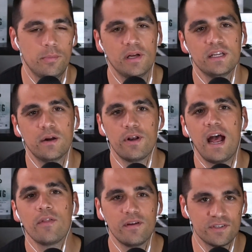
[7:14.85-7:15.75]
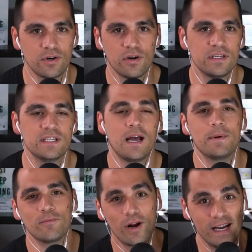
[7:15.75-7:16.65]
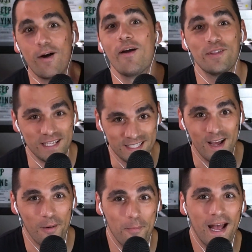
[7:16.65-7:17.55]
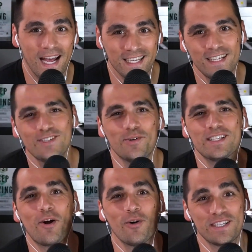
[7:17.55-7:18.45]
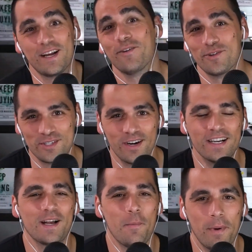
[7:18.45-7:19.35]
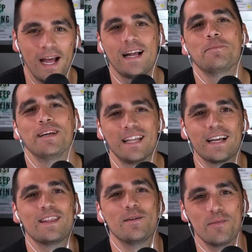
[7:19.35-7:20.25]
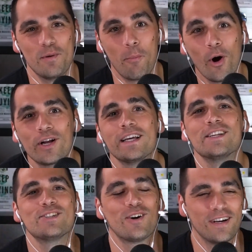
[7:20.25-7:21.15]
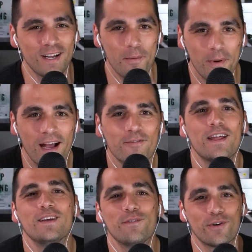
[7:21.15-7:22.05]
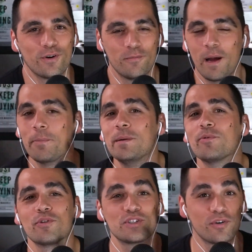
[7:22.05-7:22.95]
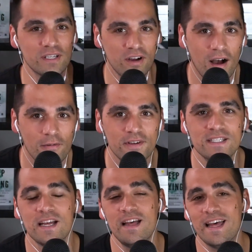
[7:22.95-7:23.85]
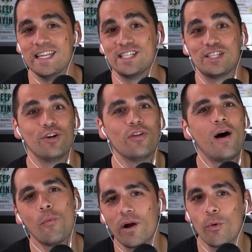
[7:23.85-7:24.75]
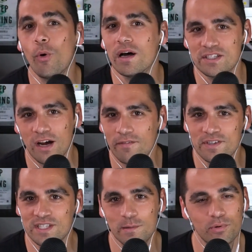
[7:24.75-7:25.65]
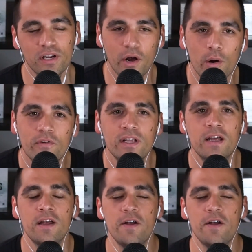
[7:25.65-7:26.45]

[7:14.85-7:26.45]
But, now they've started to, right now everything's down badly. So it's hard to say whether they're starting to come back, but like the market is starting to come back for that. You've heard about people returning to office. It's still not where it was, obviously, pre-COVID.